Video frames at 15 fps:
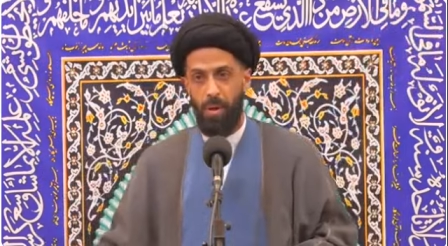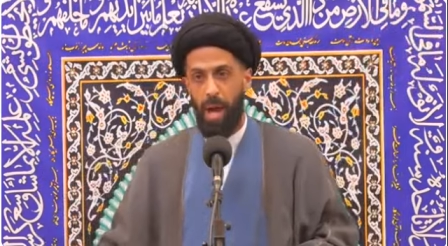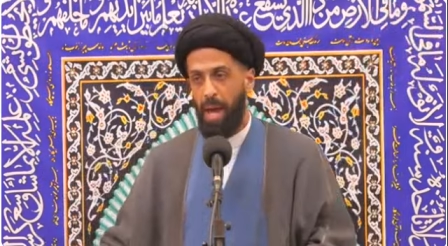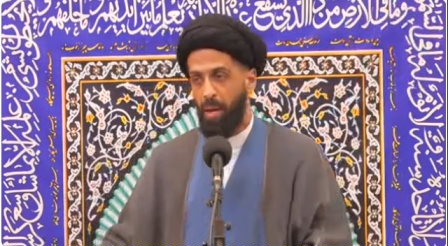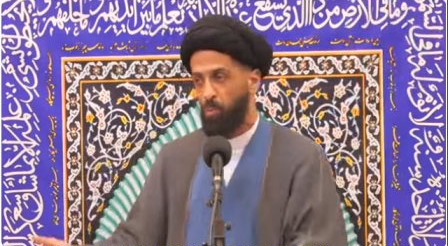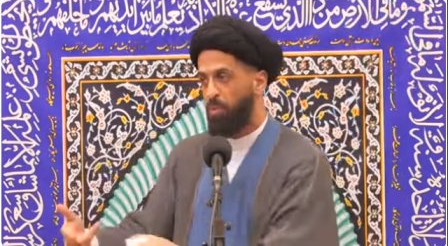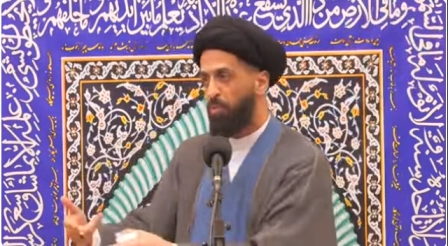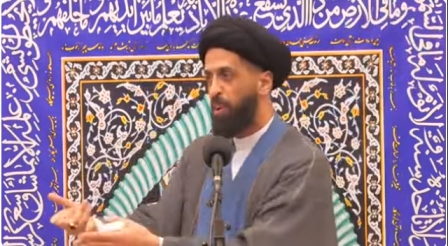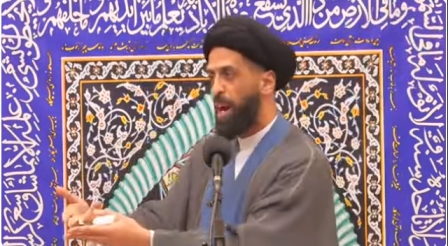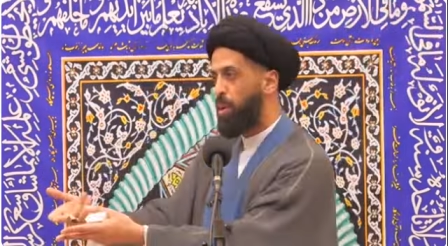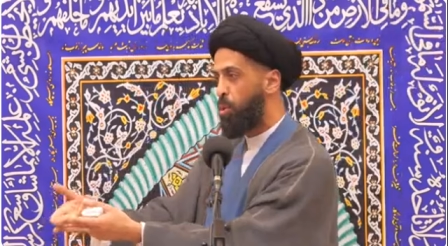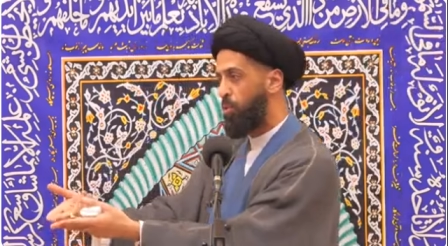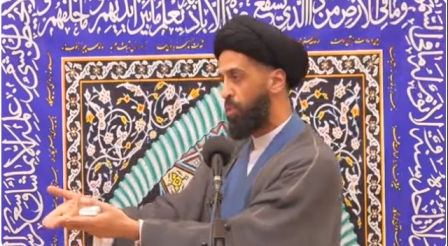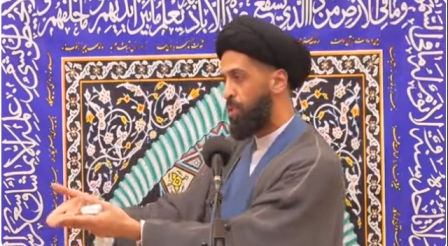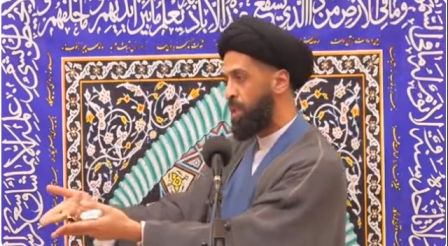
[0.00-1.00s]
And we fight
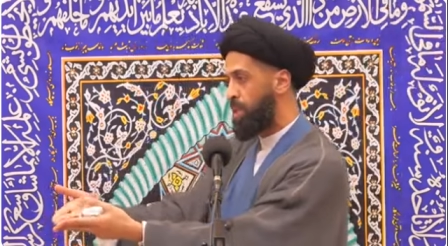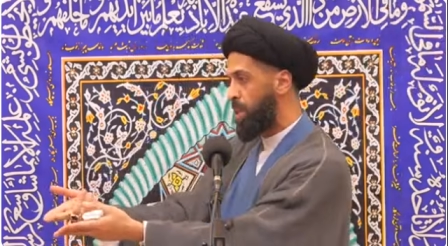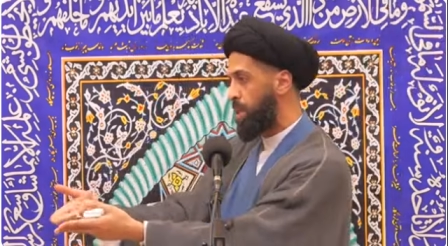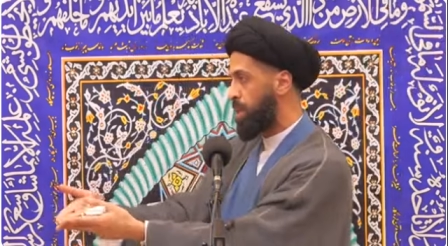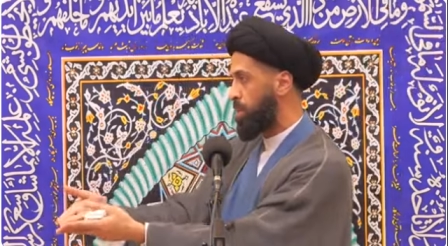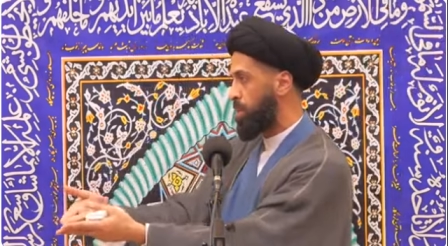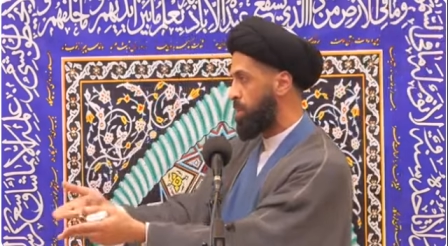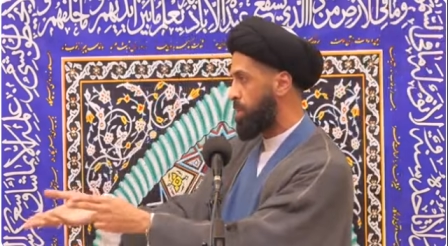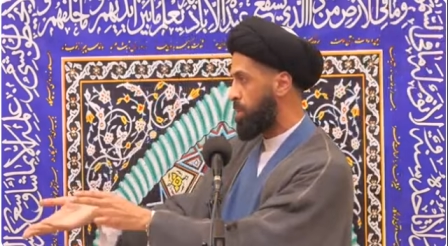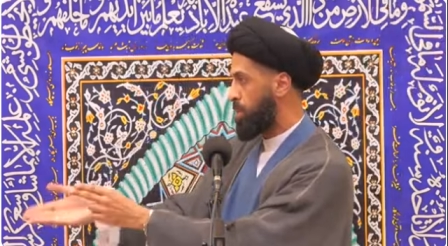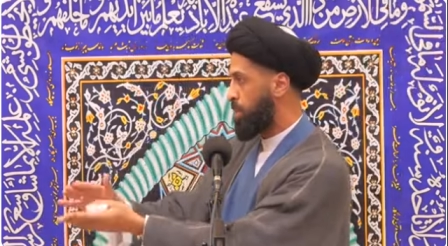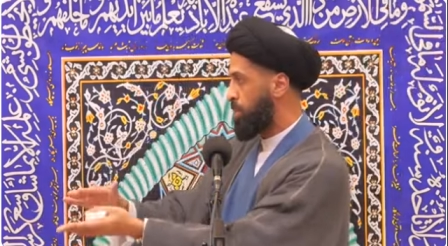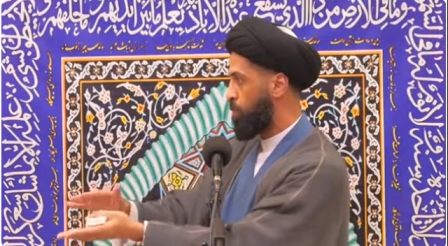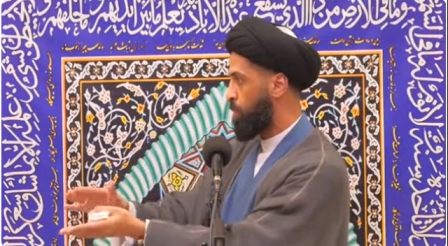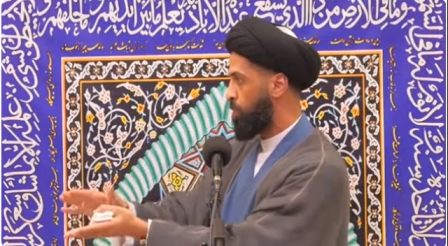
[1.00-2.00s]
over these things.
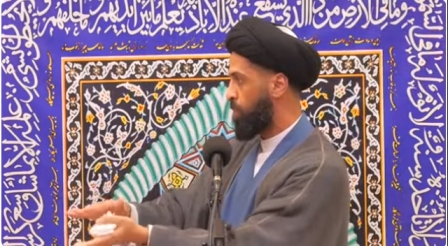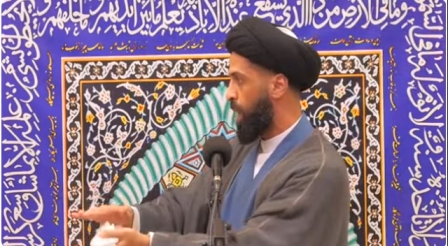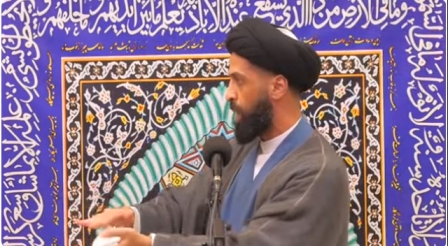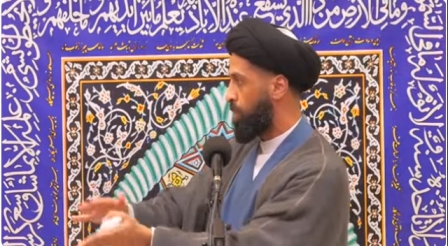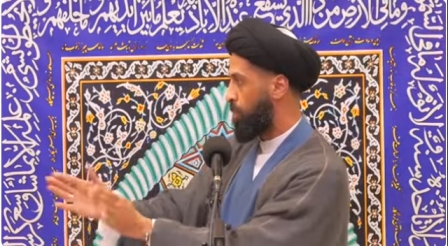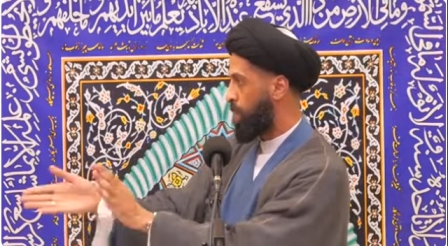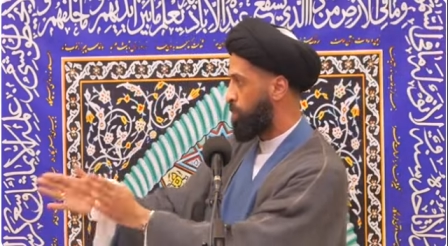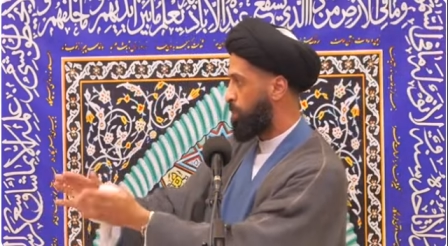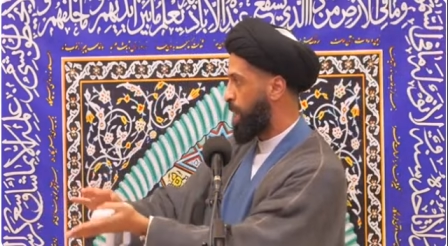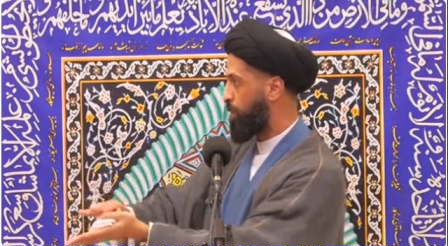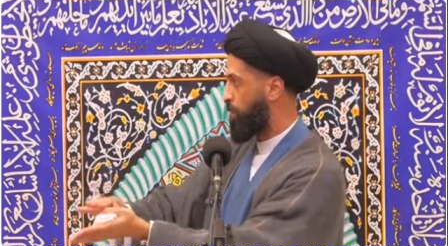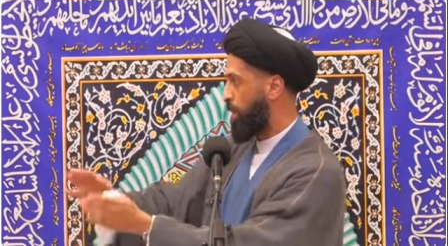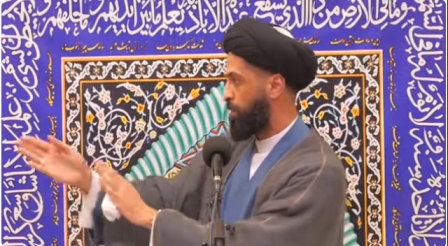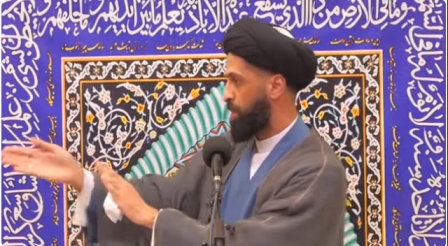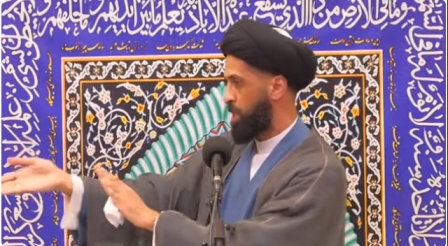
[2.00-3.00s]
We fight, we make
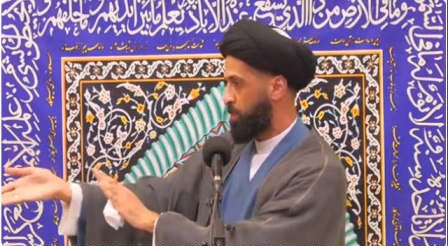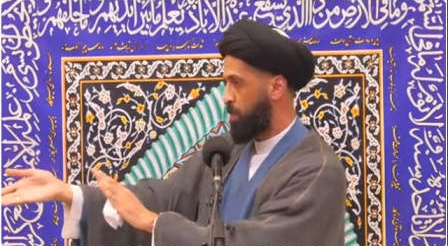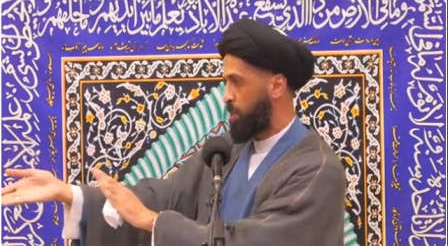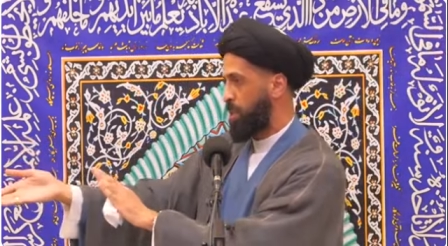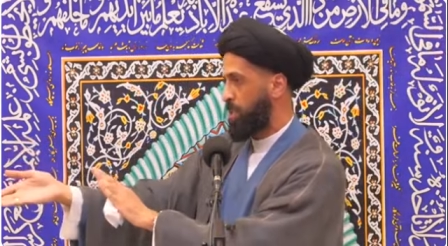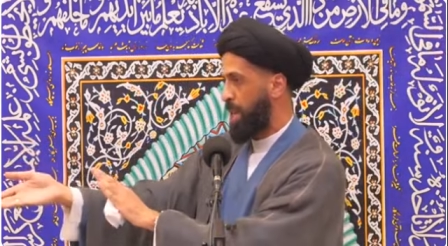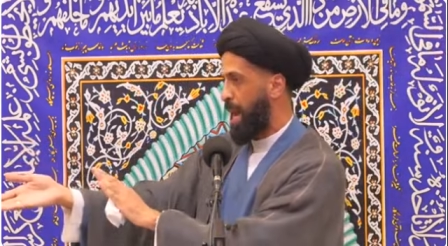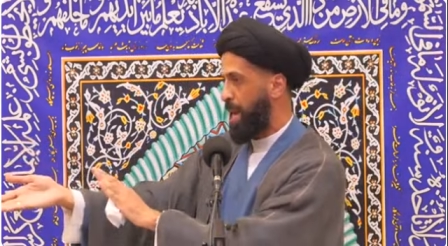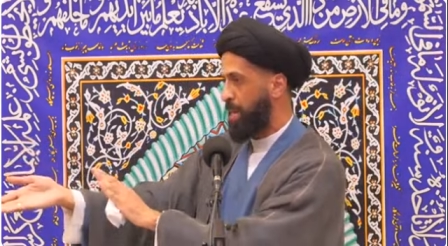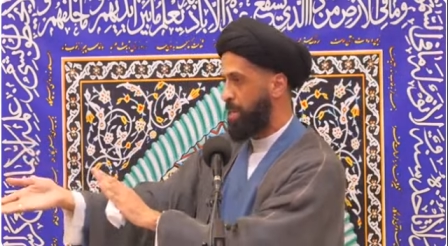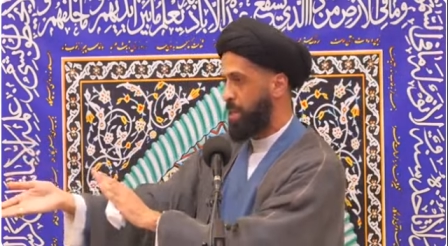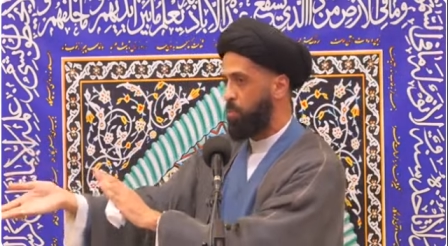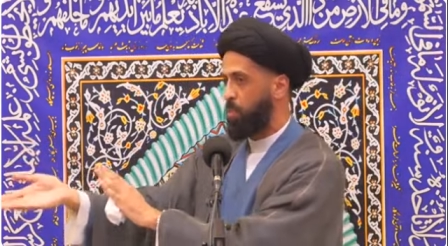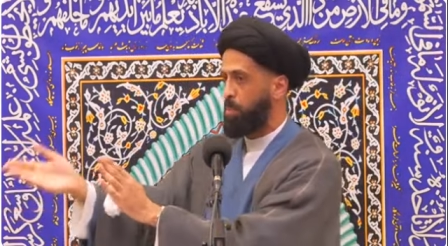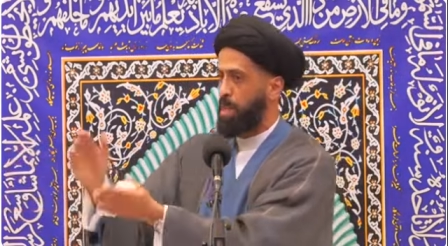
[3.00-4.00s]
fun of this person's
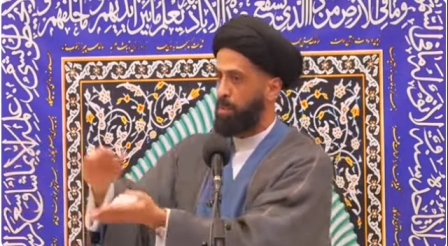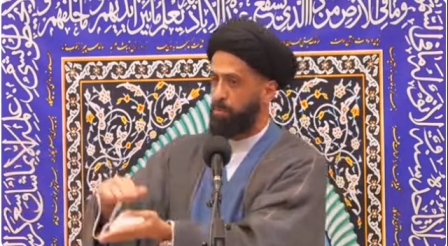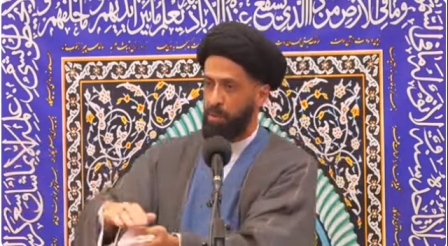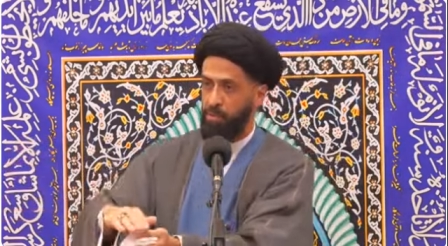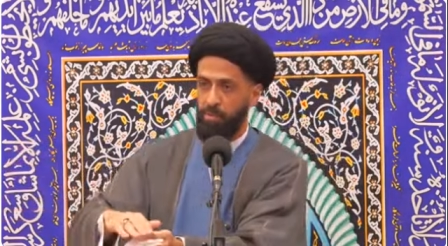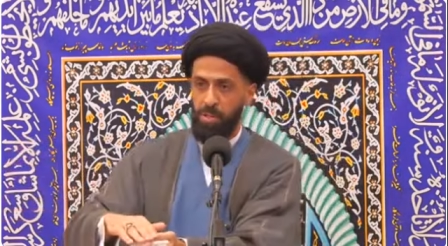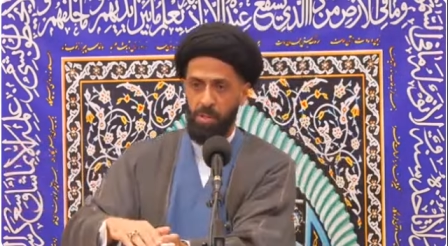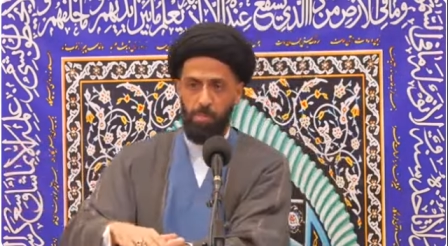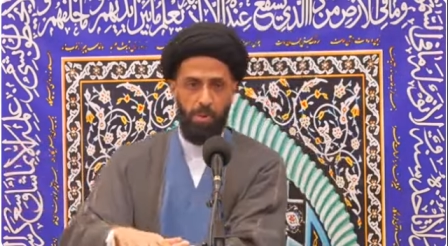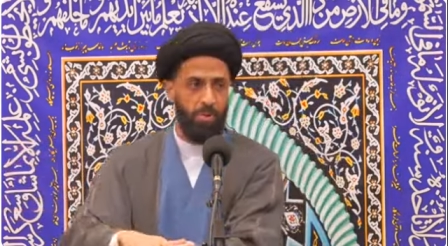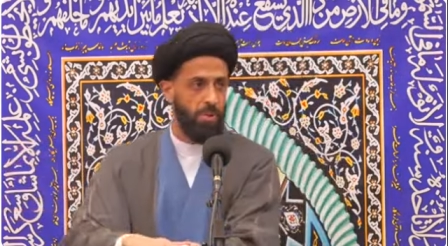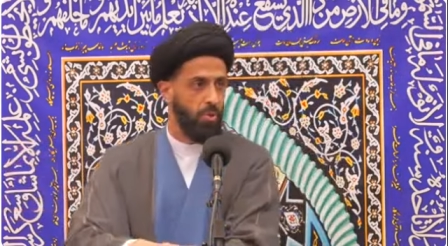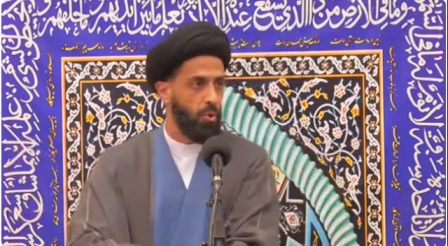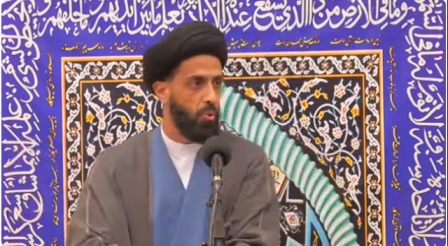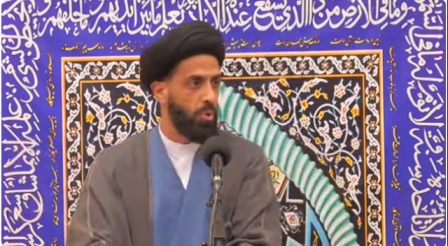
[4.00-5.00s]
accent, we make fun of this
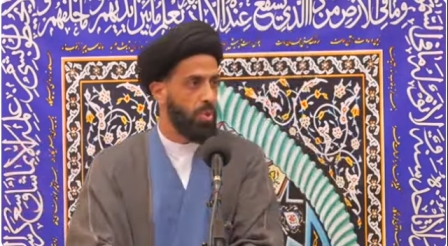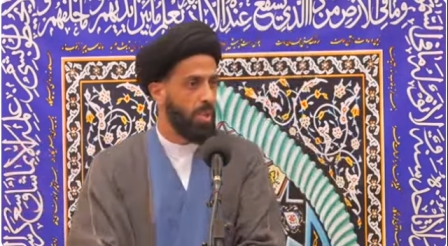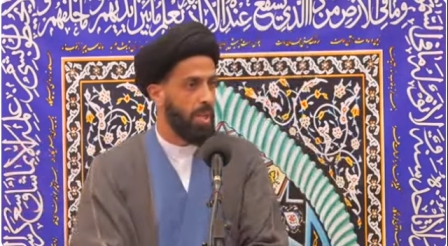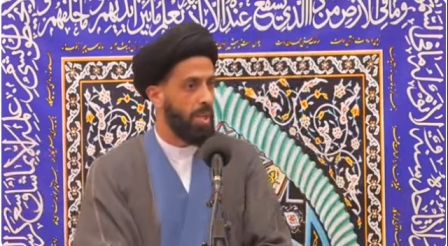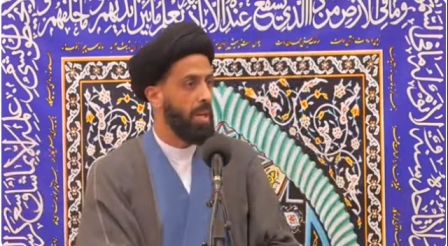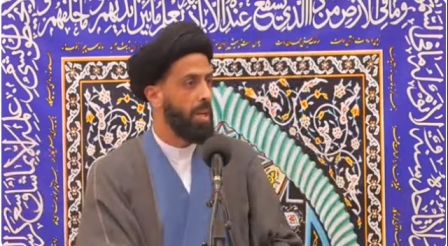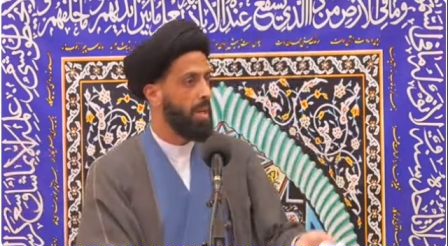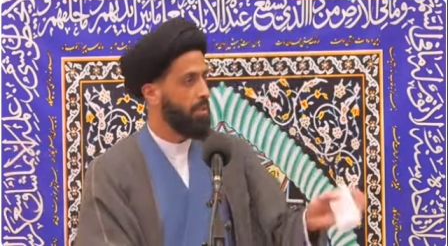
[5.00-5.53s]
person's cuisine,